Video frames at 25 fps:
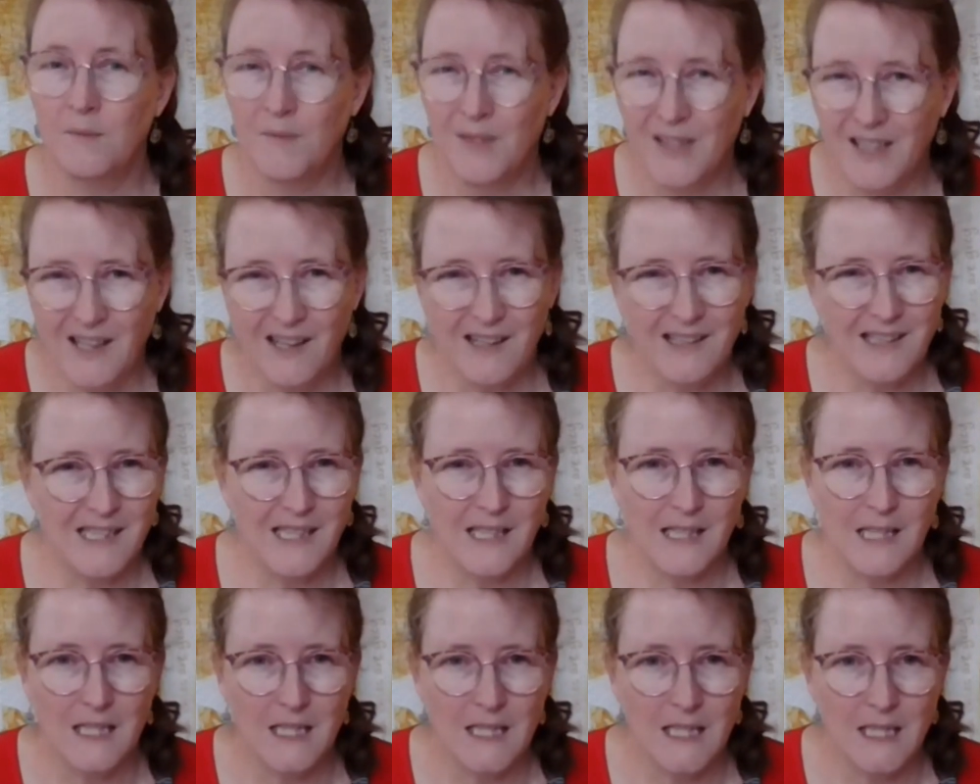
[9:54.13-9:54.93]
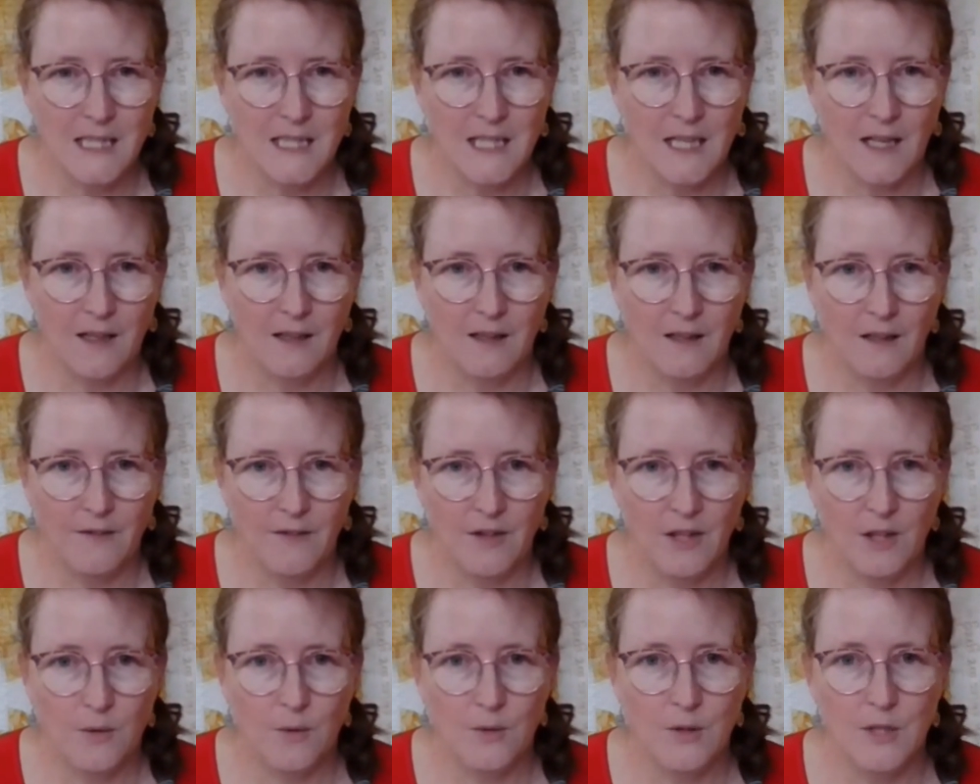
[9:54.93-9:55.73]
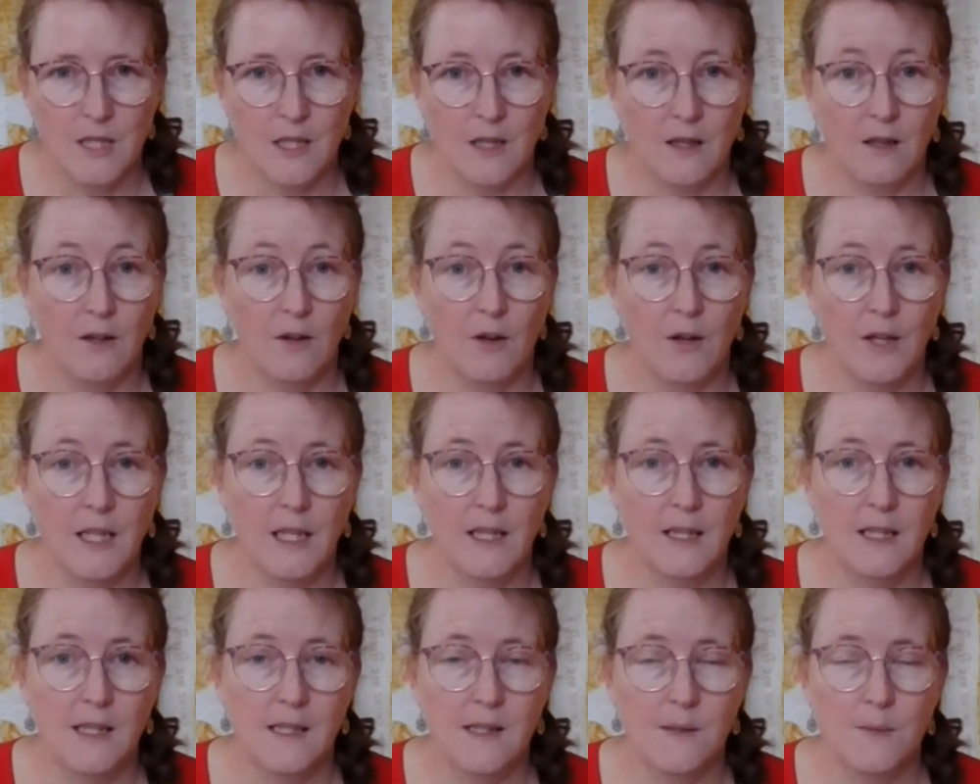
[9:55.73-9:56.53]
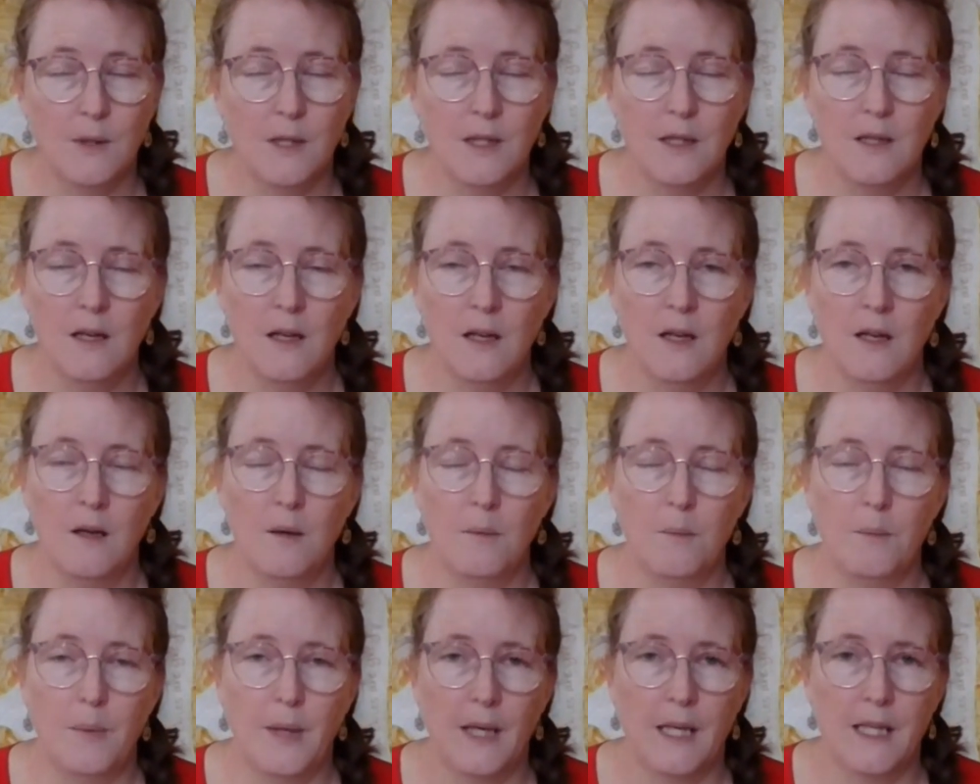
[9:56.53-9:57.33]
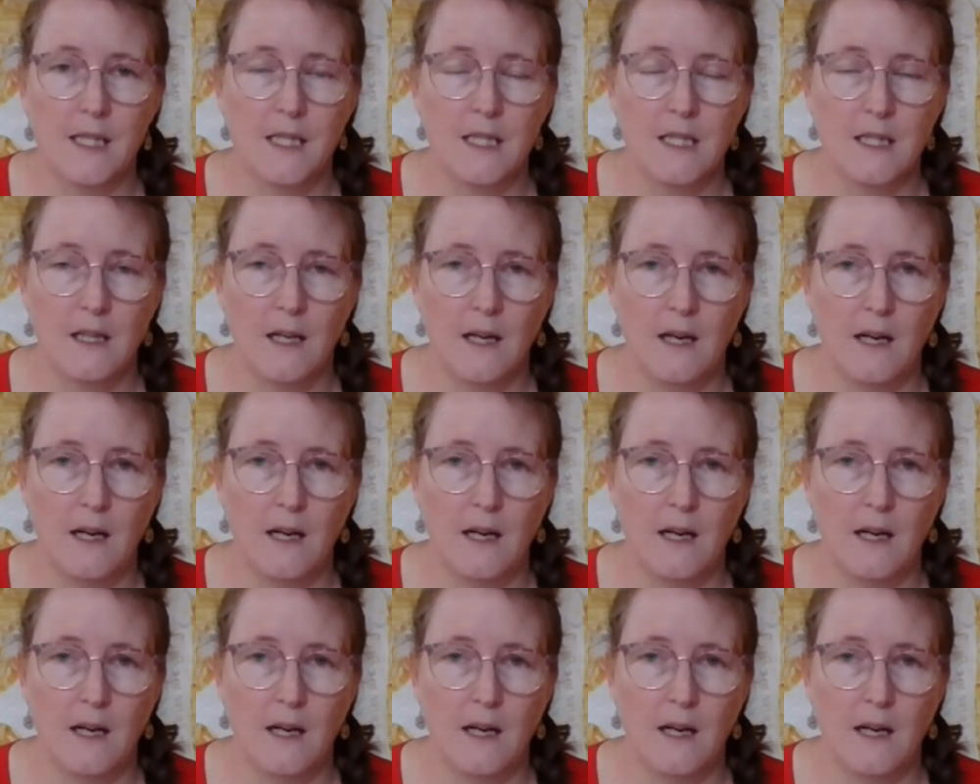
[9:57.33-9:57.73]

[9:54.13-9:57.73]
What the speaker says: You can't see the detail of the quilting a lot in this one, but